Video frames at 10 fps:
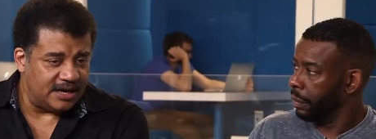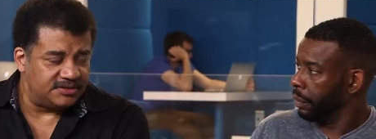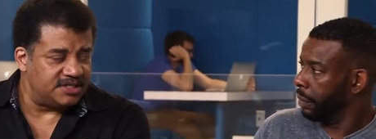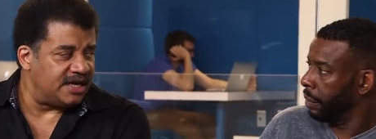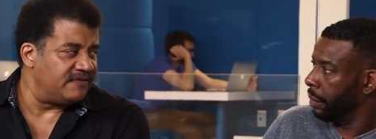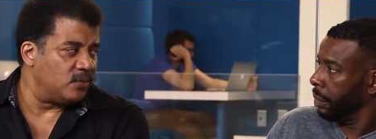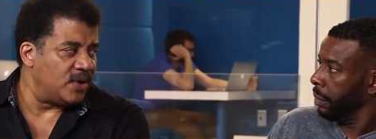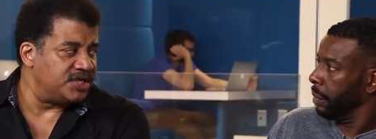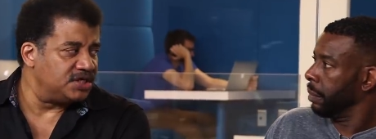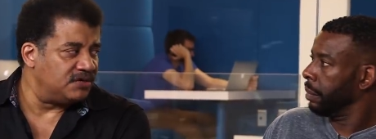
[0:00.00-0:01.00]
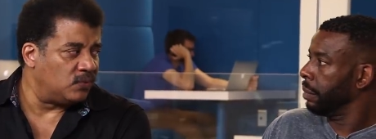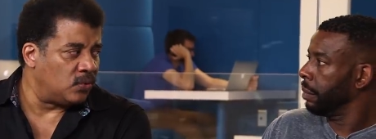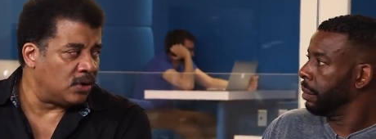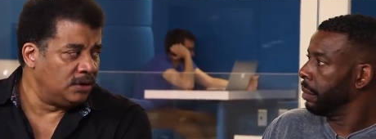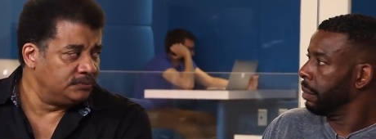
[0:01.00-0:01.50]
Speaker 1: outside of the waging of
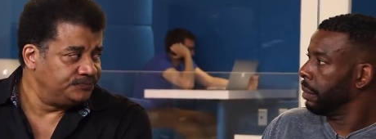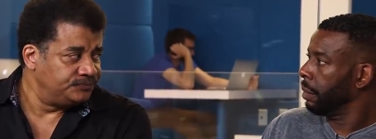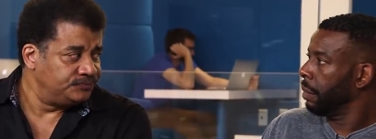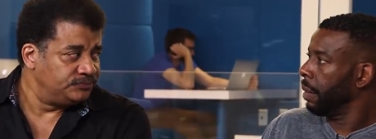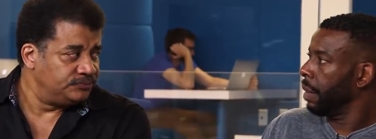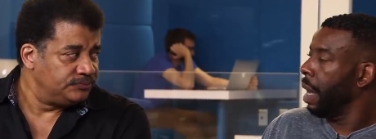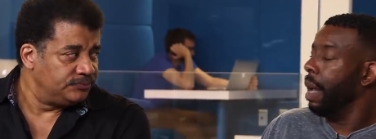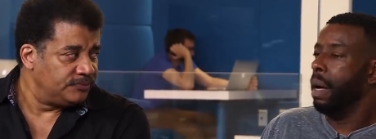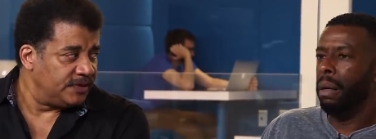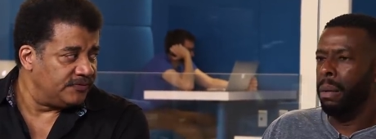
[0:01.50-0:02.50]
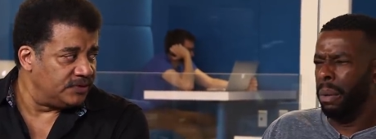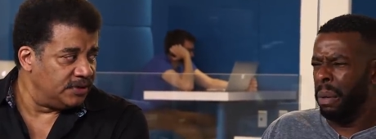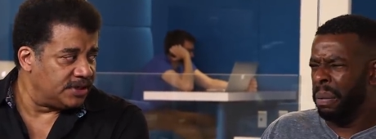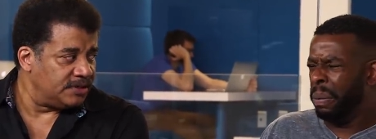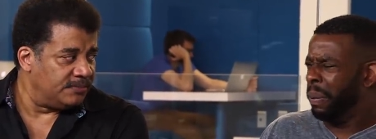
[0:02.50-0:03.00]
war. If you
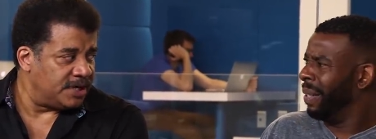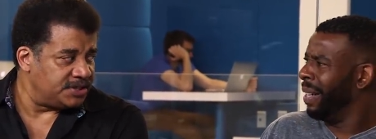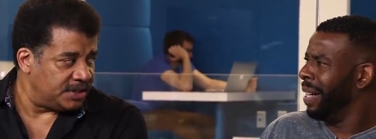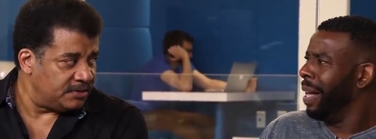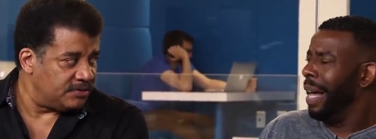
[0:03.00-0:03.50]
look at the budget.